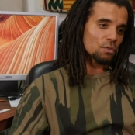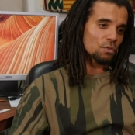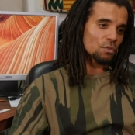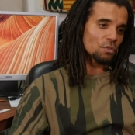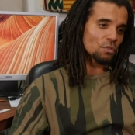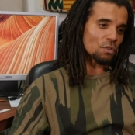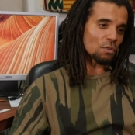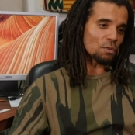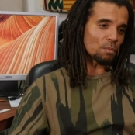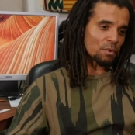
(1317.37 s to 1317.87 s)

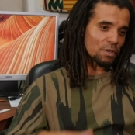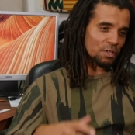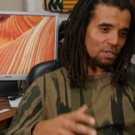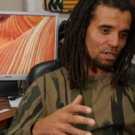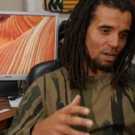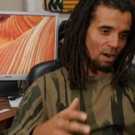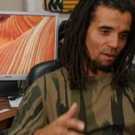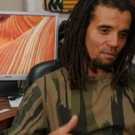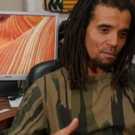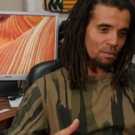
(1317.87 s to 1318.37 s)
So the British
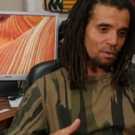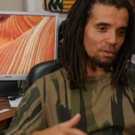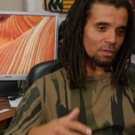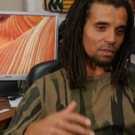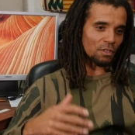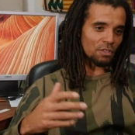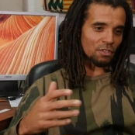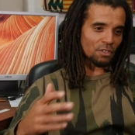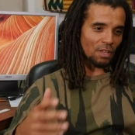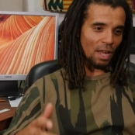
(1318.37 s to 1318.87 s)

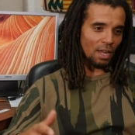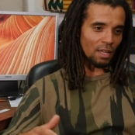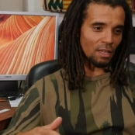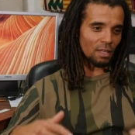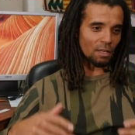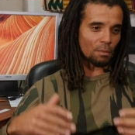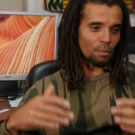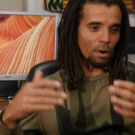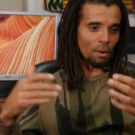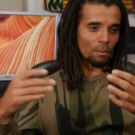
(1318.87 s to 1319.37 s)
government, the state,
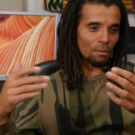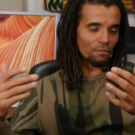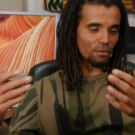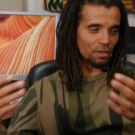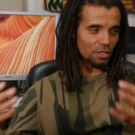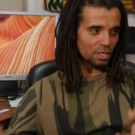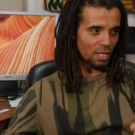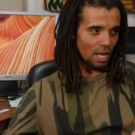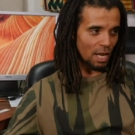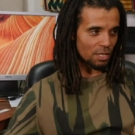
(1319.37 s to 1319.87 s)
the Department for
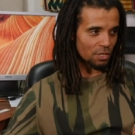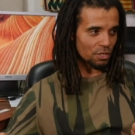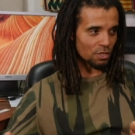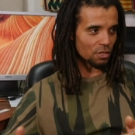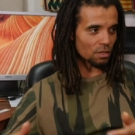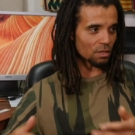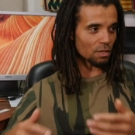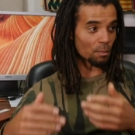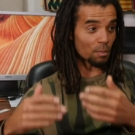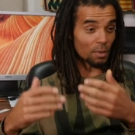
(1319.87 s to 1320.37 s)

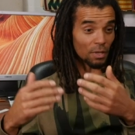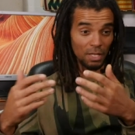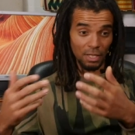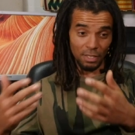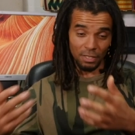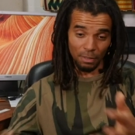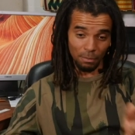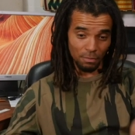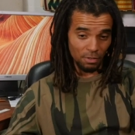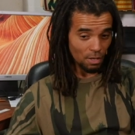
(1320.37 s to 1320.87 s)
Education, the
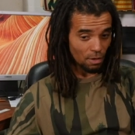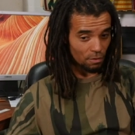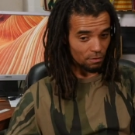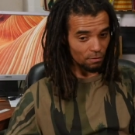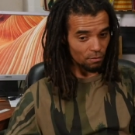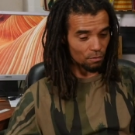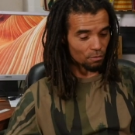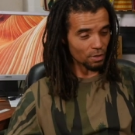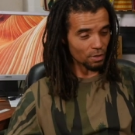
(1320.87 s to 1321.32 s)
police themselves, if you